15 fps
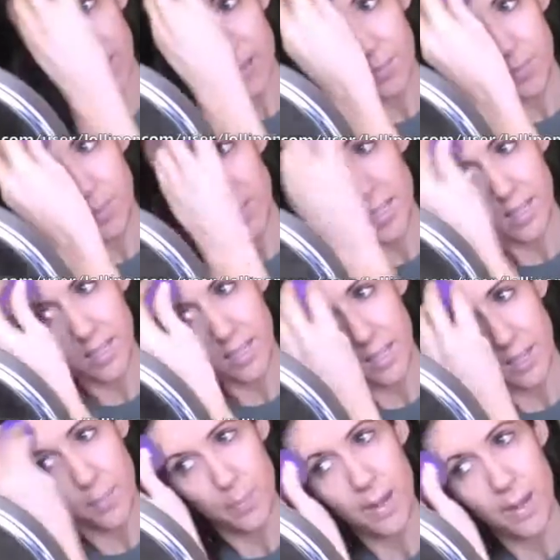in
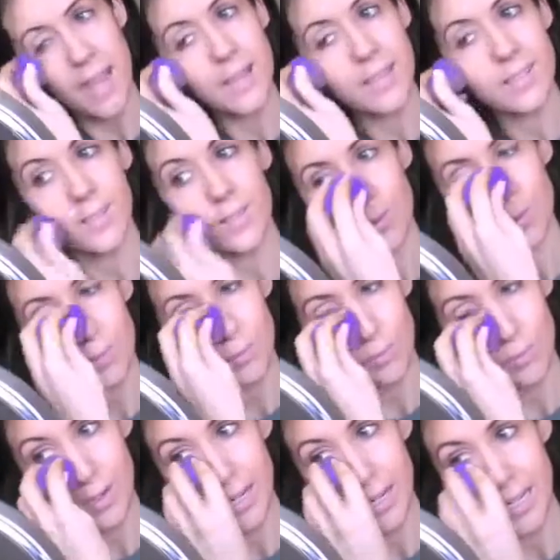particular blends
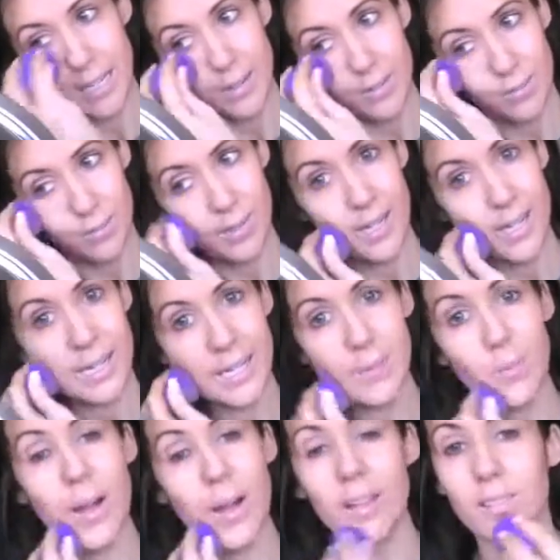really, really
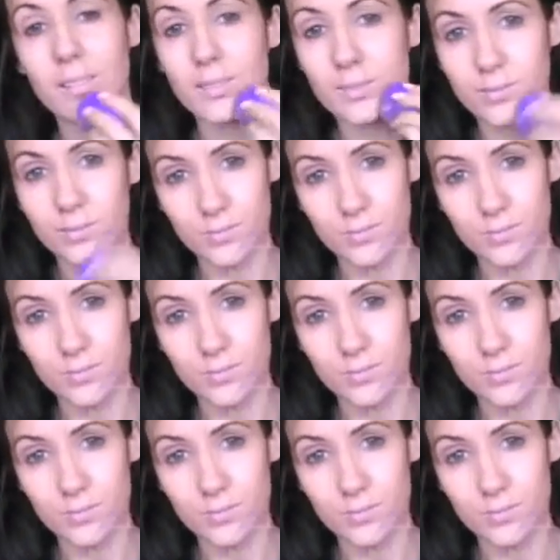well.